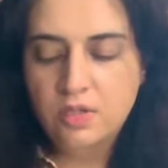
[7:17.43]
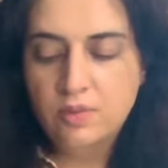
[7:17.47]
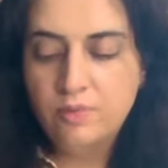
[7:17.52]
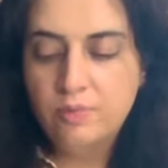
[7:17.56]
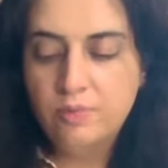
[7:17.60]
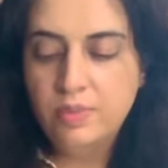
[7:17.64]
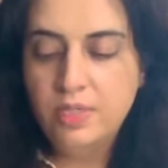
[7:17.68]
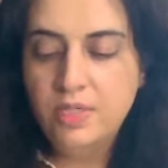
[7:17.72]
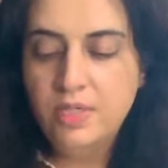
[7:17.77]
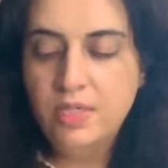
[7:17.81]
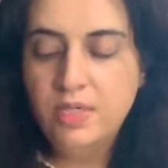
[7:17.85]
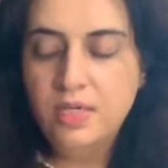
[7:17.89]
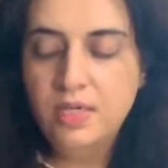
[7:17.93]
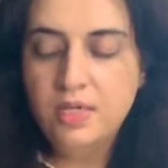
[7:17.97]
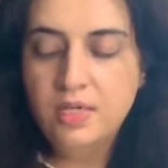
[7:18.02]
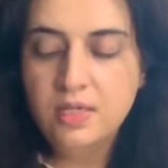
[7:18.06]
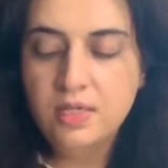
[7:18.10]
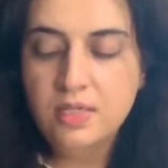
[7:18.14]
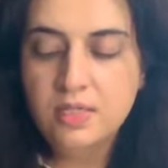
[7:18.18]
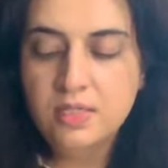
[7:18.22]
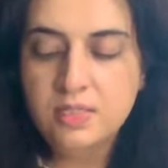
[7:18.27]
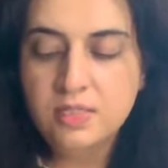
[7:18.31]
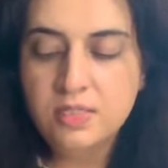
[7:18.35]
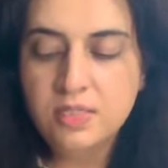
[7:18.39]
But yeah,
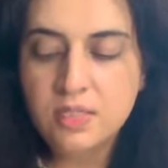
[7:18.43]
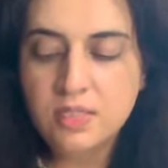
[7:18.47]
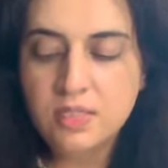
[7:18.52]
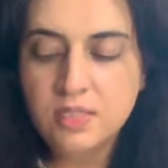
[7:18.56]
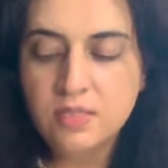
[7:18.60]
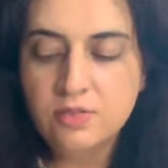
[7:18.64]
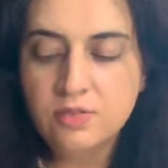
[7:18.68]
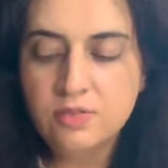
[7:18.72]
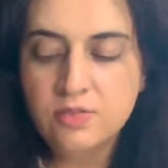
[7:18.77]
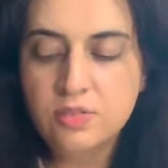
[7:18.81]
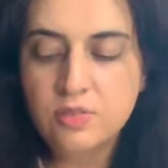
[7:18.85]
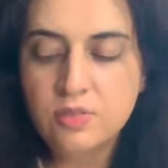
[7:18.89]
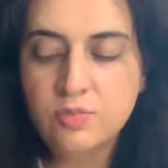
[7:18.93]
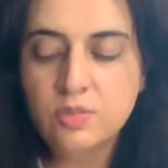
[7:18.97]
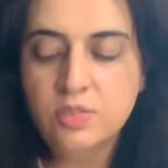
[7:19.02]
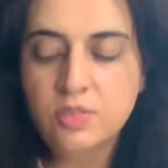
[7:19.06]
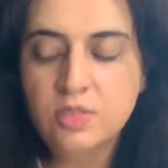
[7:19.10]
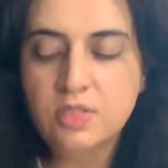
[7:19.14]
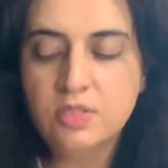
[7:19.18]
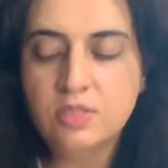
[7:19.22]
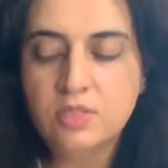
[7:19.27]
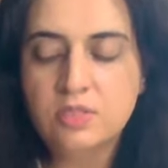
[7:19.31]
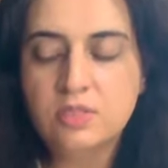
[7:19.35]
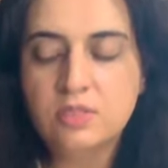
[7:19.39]
it's like there's someone
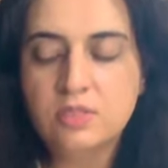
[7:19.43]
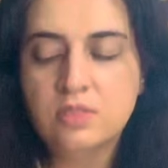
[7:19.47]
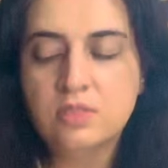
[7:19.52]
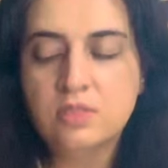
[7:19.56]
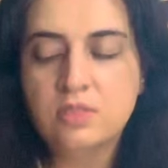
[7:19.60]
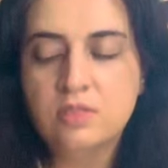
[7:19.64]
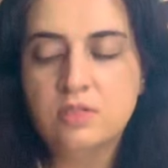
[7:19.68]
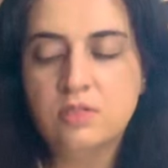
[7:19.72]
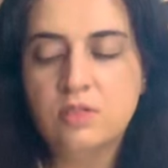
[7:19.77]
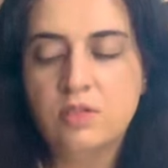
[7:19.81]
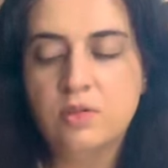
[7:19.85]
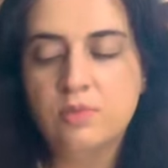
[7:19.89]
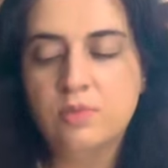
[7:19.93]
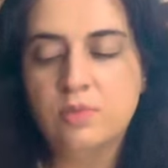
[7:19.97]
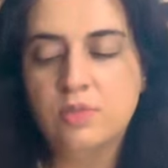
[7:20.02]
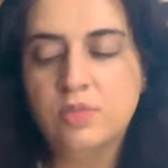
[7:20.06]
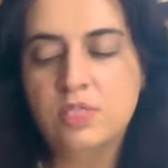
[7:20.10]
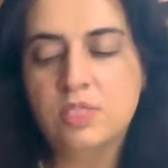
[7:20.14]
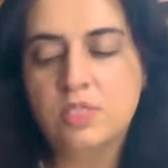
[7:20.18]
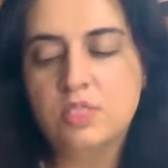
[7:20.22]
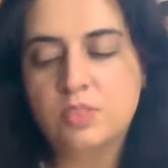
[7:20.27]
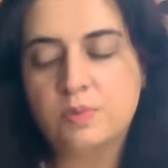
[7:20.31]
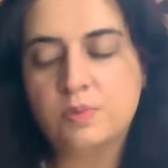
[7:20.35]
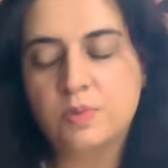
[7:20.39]
that's not
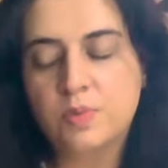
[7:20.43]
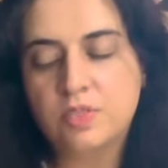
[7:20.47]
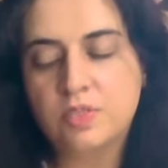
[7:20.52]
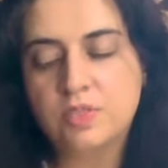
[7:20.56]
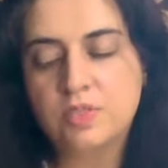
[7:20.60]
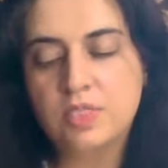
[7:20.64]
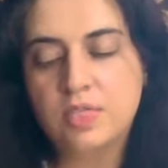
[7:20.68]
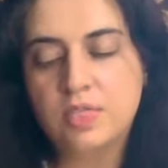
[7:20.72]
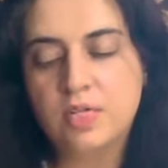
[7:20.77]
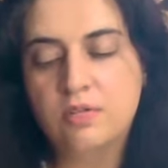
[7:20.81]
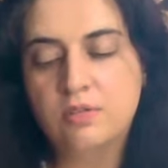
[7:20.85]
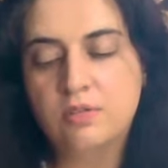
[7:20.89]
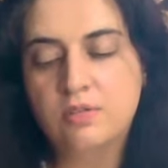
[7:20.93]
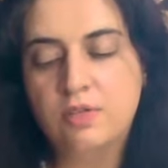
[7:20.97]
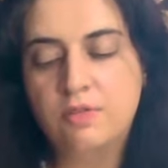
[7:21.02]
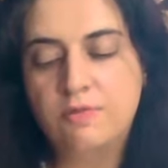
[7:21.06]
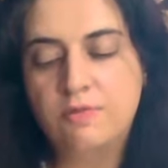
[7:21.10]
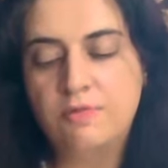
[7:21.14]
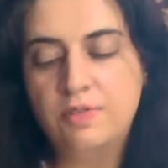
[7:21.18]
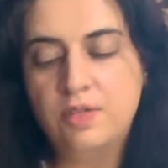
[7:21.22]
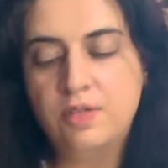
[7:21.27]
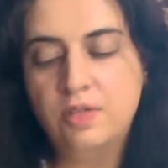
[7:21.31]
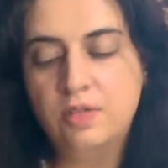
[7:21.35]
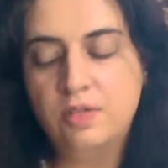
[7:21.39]
really expressing how they
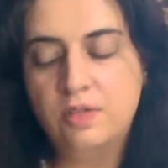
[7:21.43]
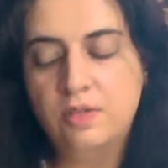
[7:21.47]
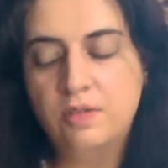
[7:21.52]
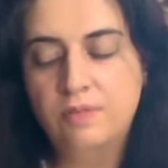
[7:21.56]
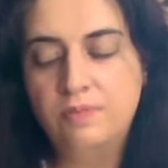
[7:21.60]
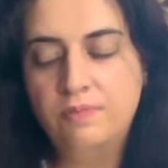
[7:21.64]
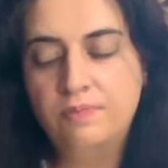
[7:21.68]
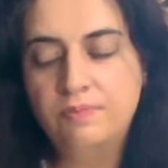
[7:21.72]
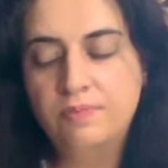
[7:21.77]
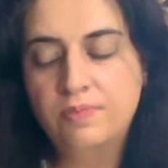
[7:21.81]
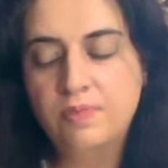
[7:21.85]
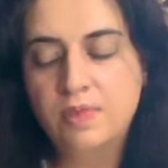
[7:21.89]
feel.